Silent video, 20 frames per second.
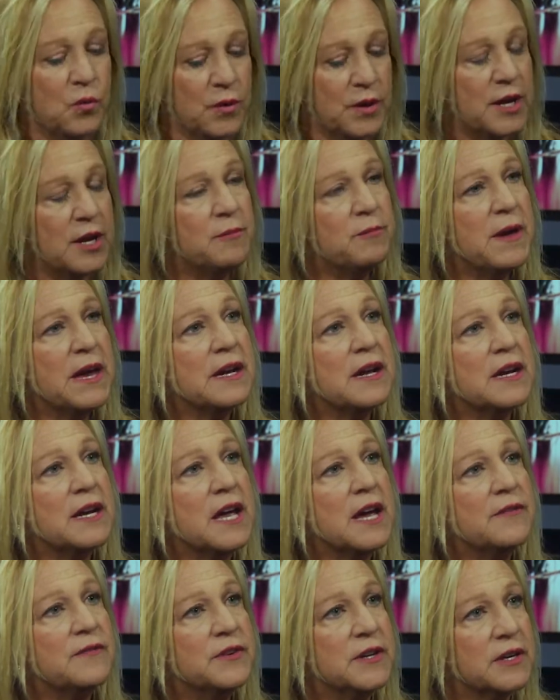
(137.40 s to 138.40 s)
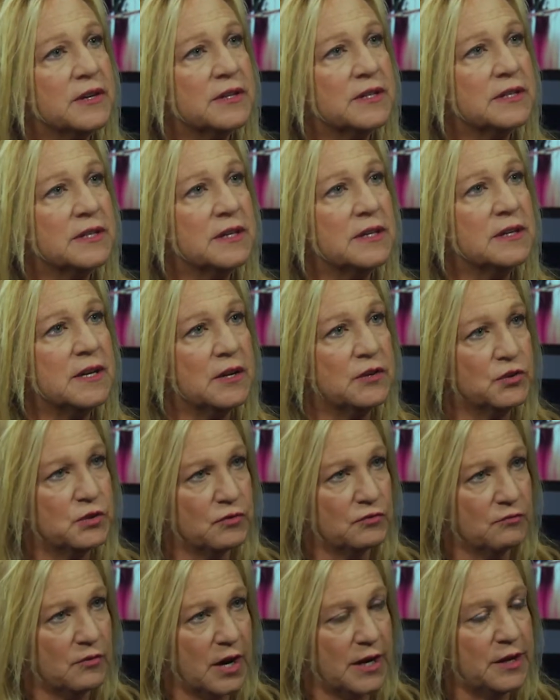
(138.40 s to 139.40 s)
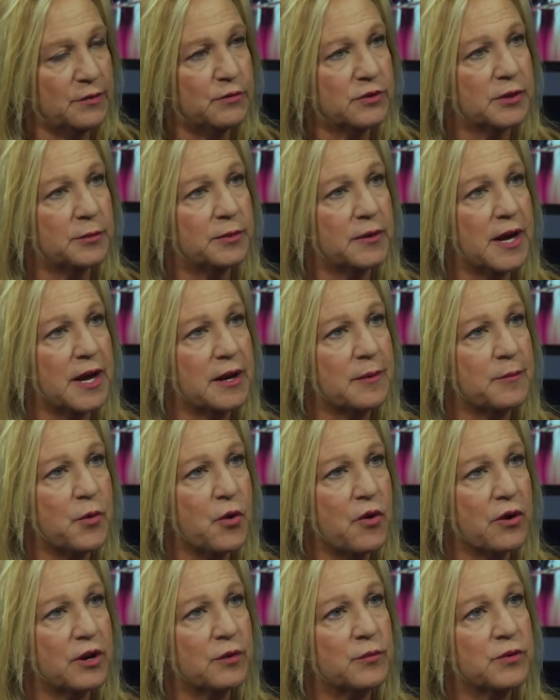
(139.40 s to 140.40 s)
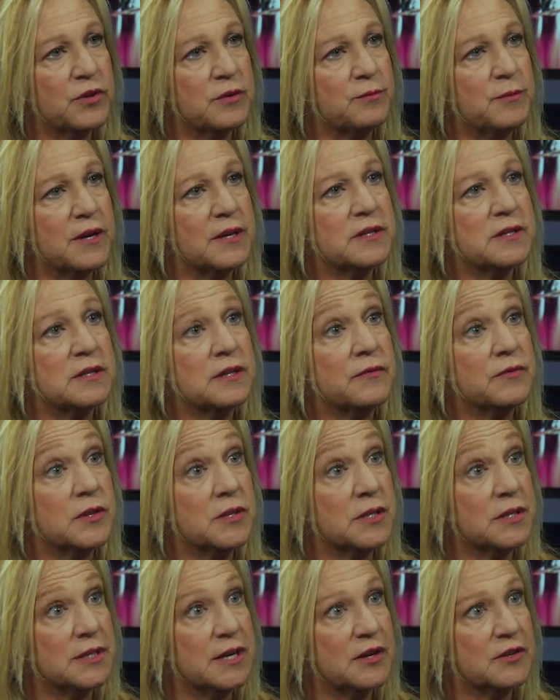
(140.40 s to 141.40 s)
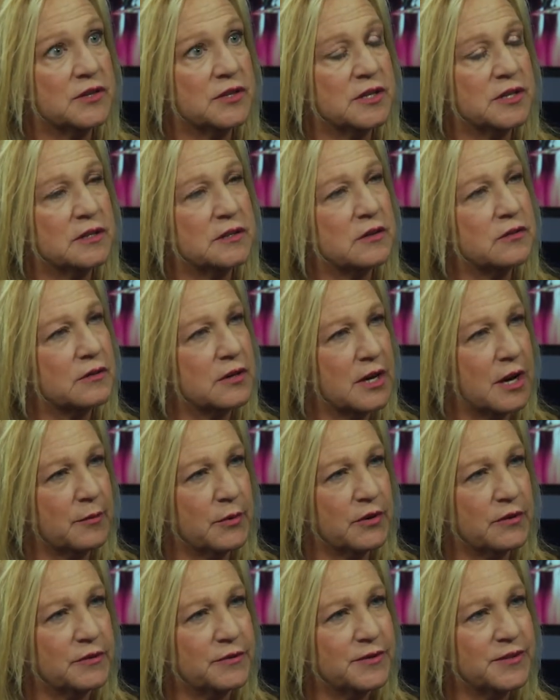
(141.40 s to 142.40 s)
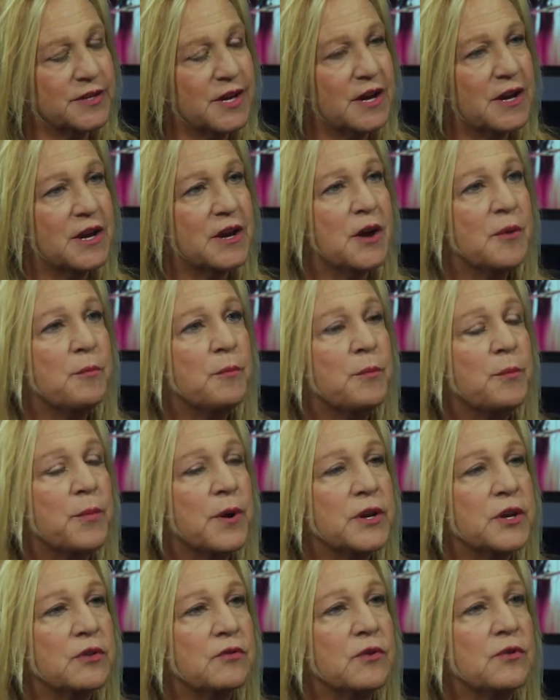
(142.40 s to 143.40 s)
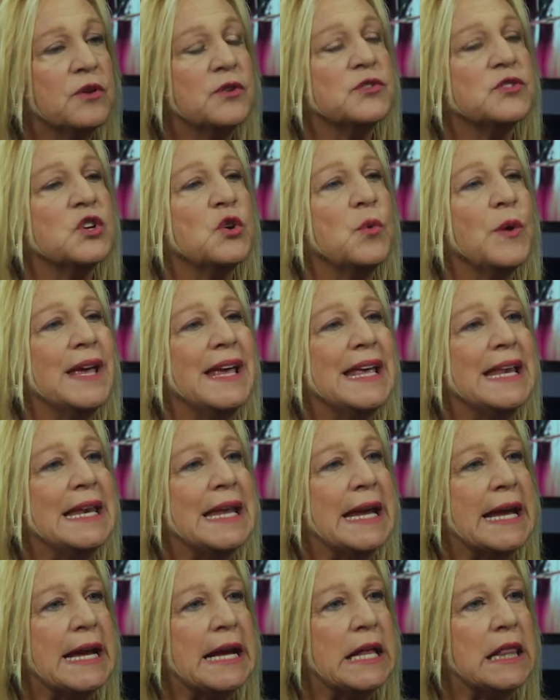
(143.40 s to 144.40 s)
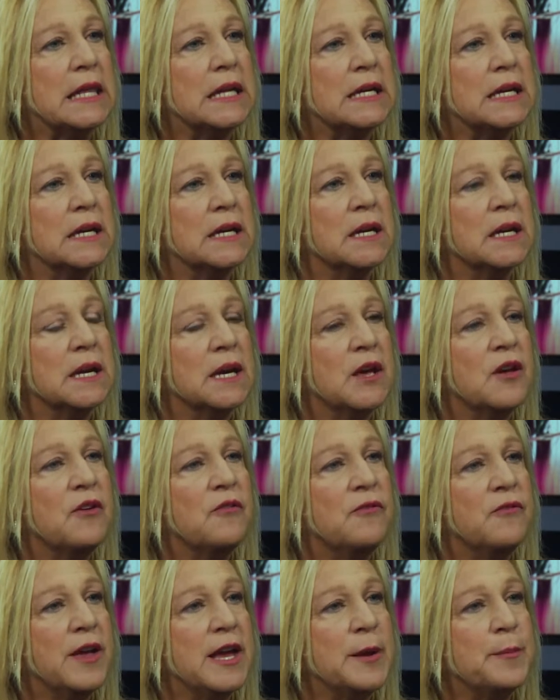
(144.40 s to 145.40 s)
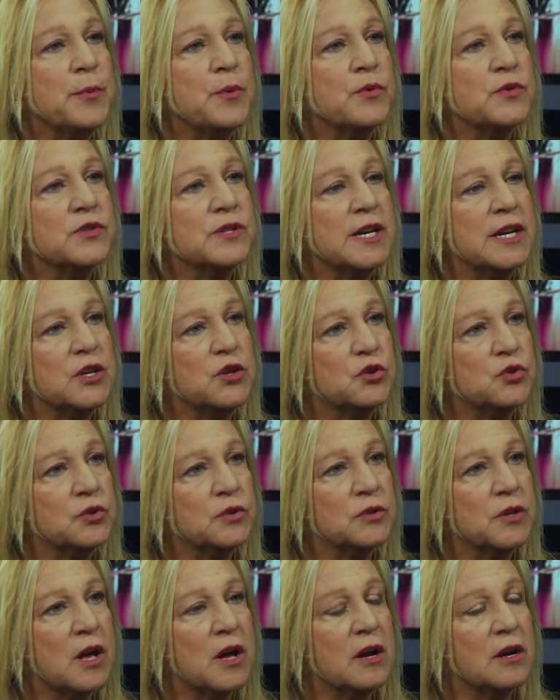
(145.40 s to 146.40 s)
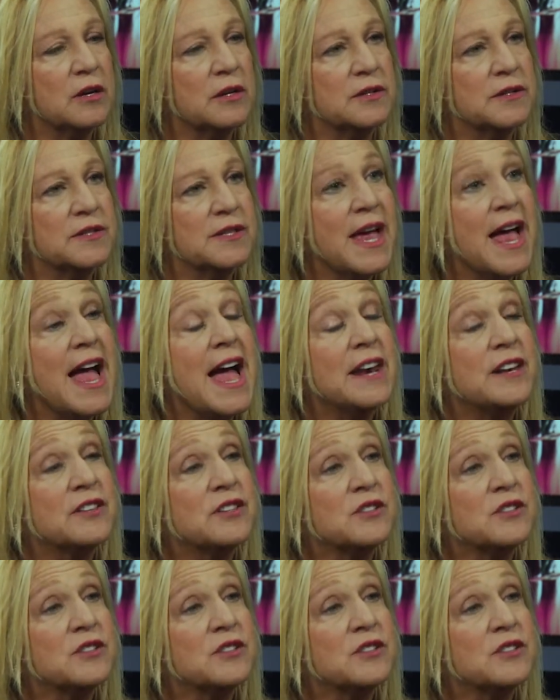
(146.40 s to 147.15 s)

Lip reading: It may not have nicotine, and you're right with the black market, with the mixing of the THC and other chemicals, but you're also inhaling vapors in your lungs, and it's